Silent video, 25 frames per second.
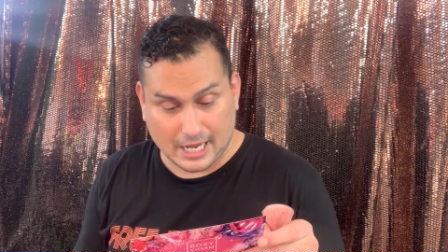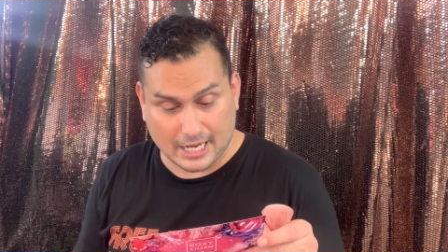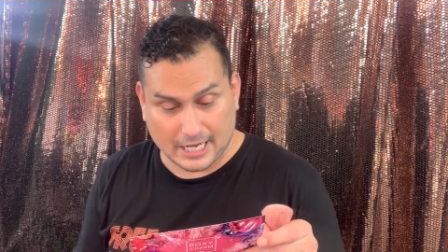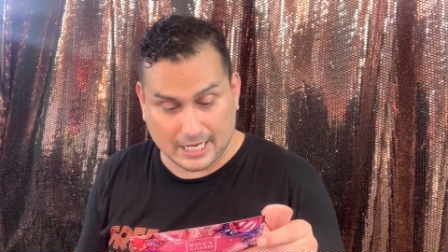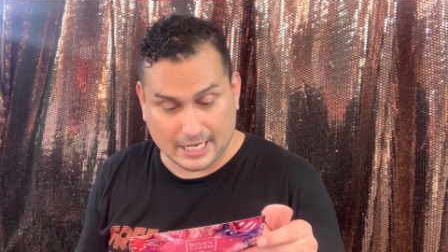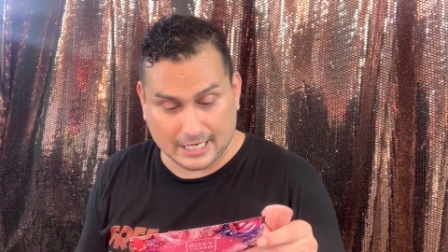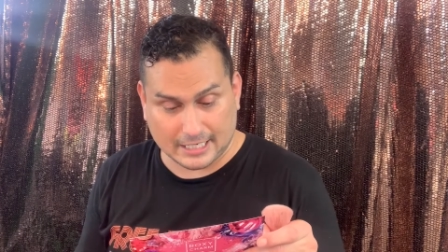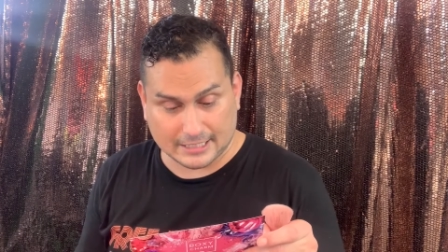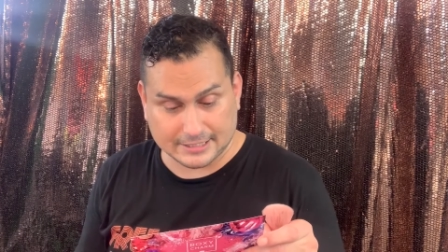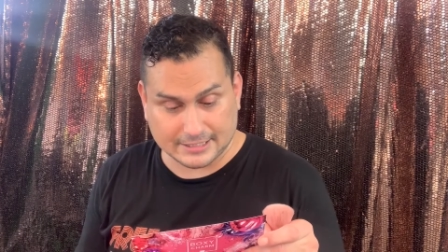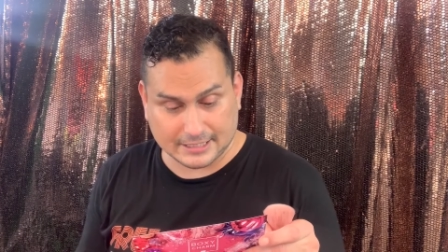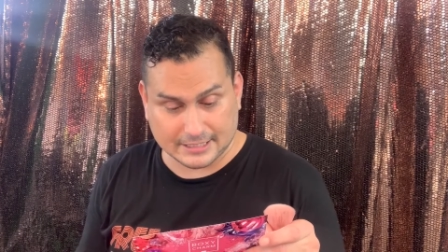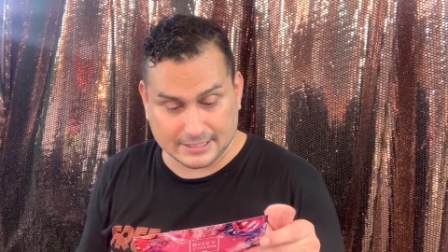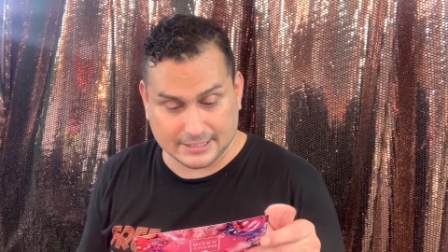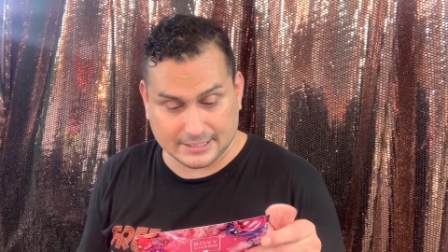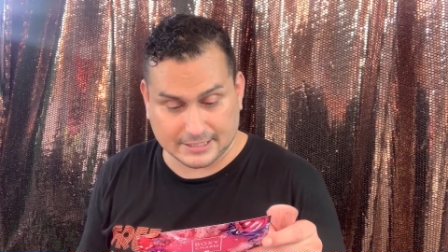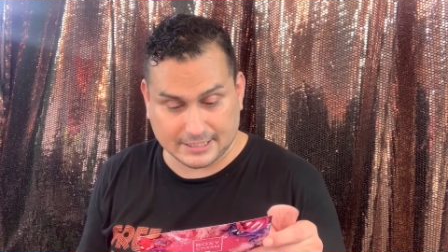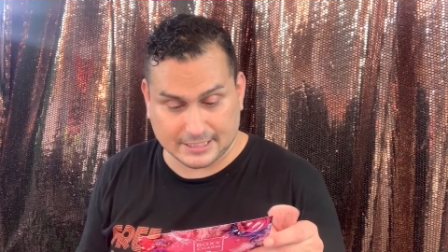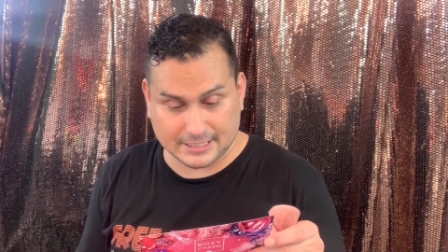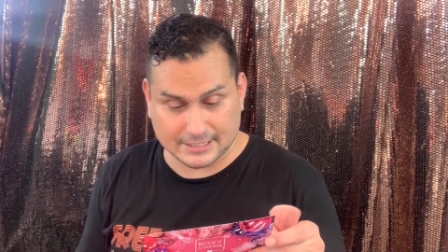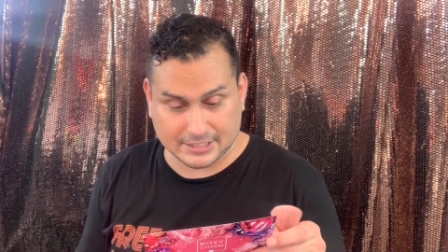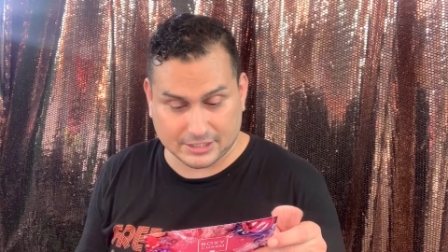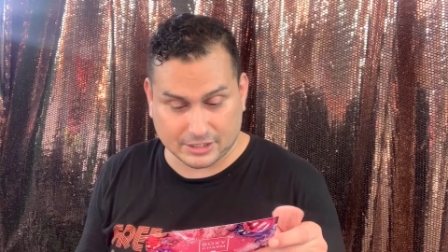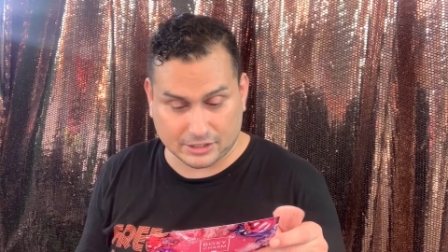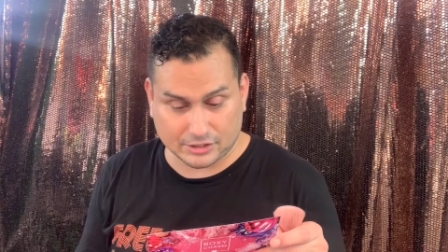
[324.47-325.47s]

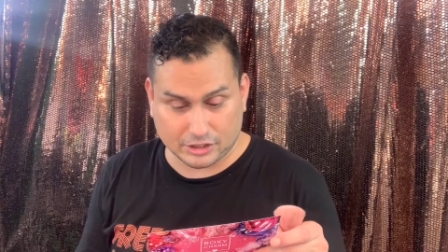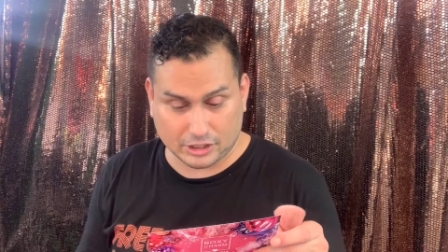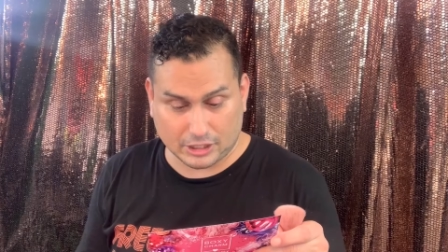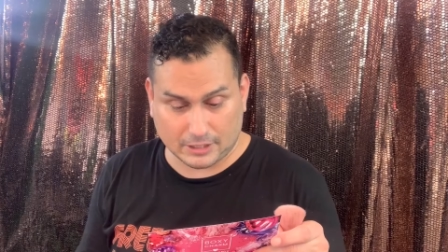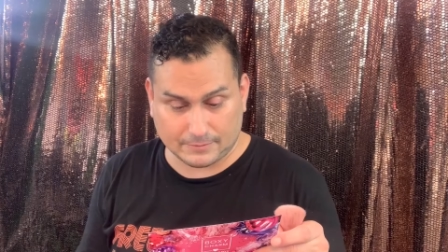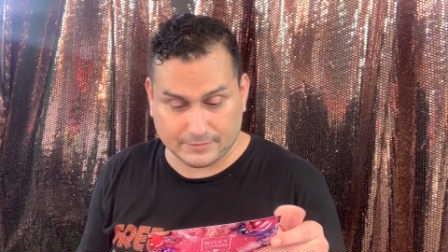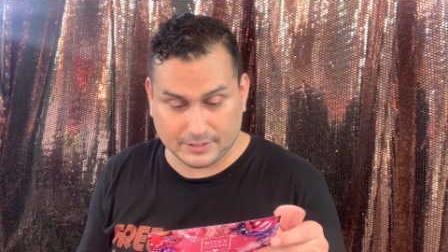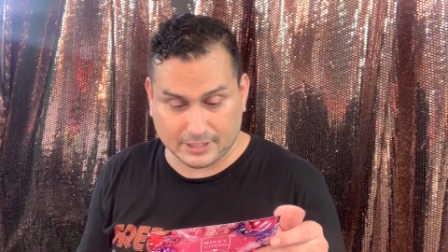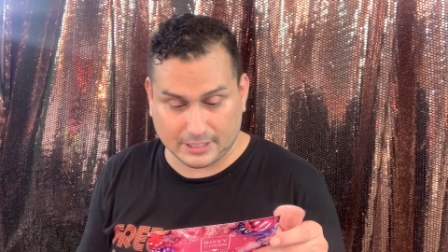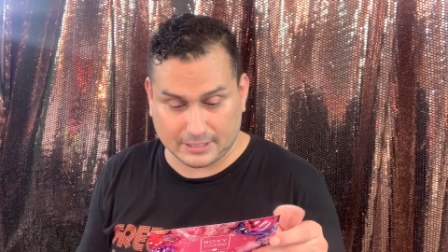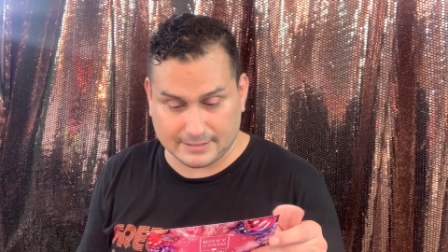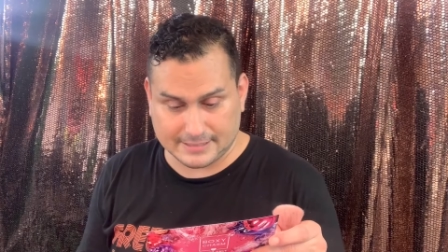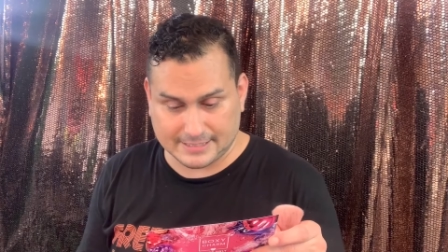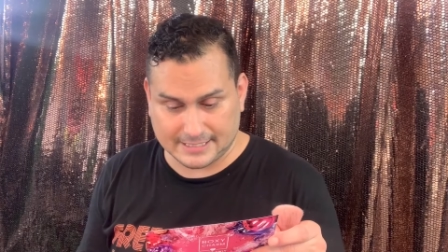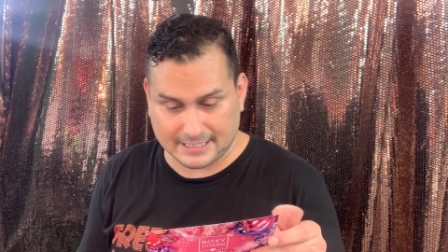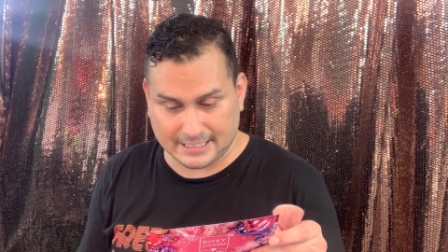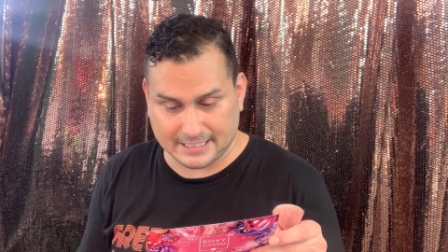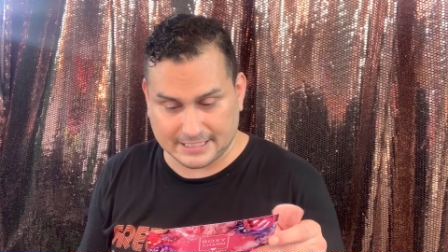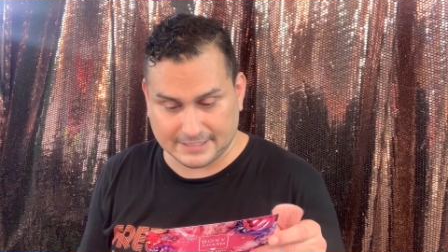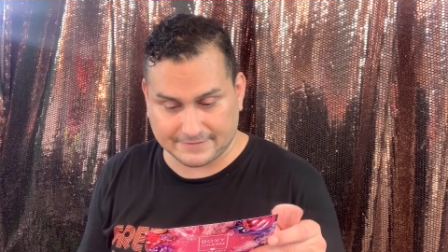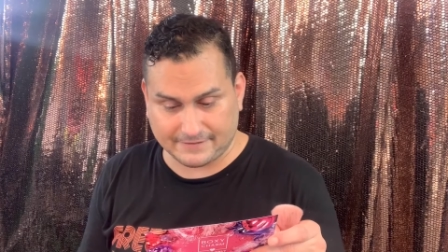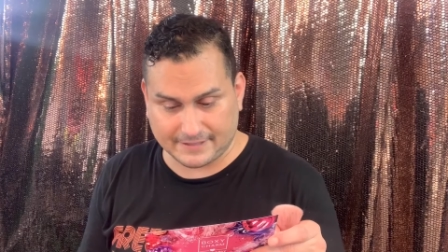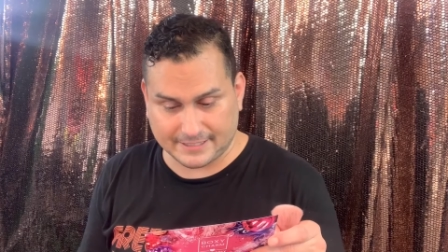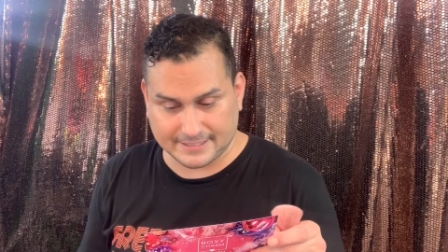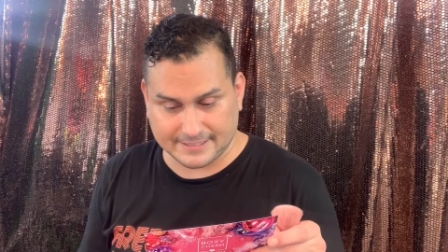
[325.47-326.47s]
Gets the job done,
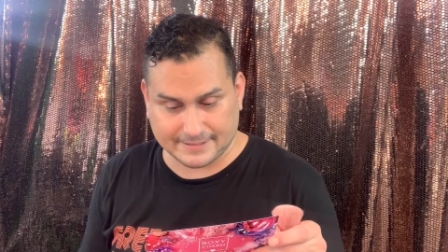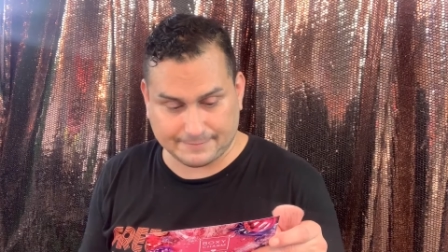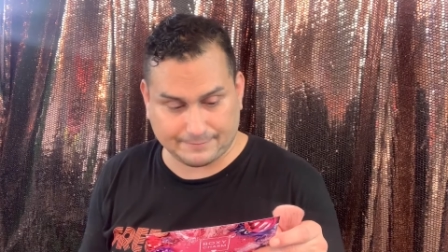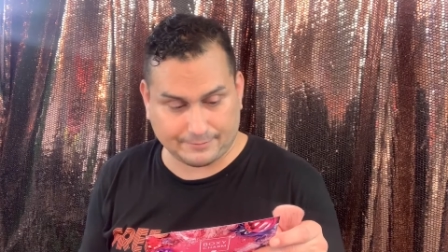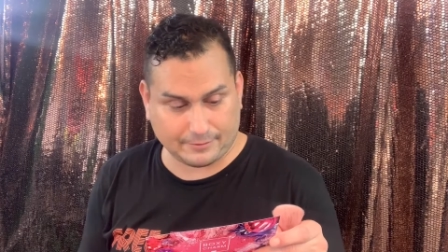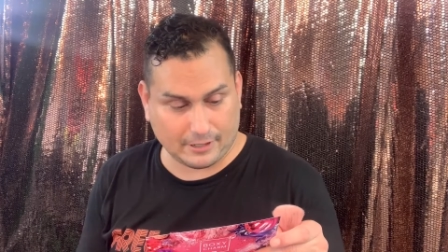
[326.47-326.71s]
satisfies